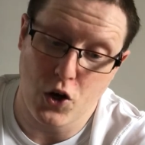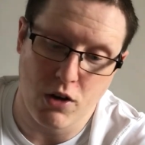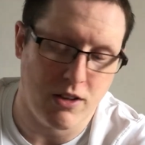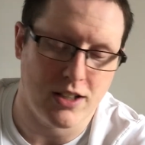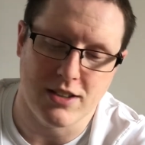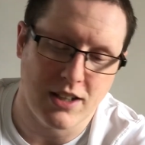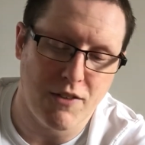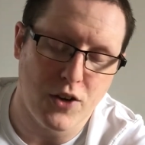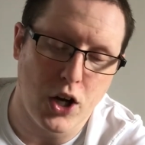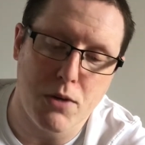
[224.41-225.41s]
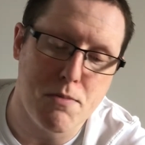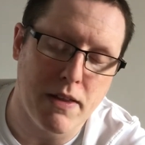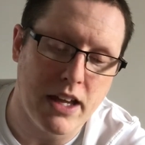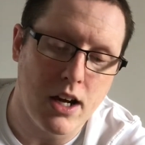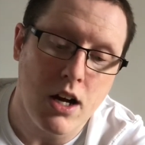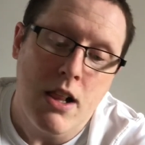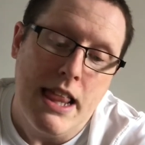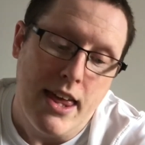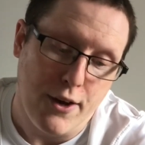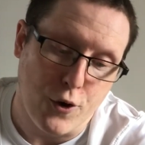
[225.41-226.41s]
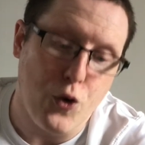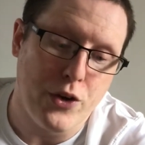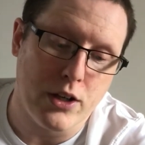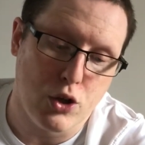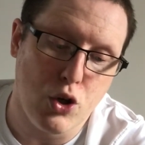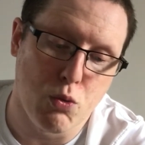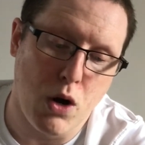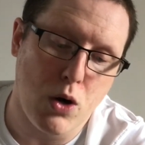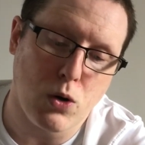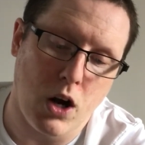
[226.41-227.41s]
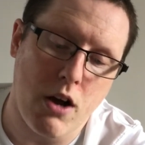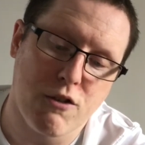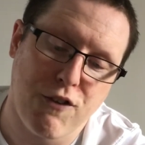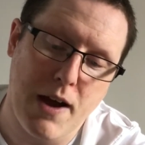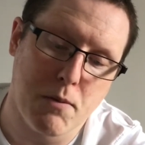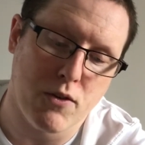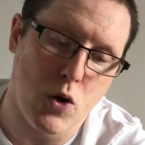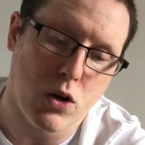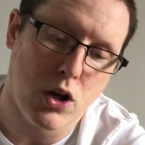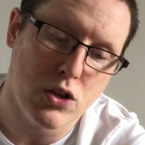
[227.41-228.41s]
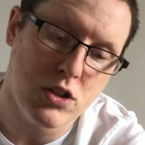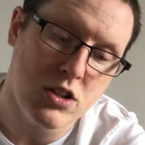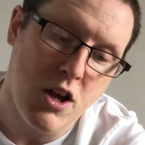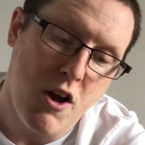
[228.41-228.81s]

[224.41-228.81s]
it doesn't say Vekoma, but they are, including two world-class family roller coasters,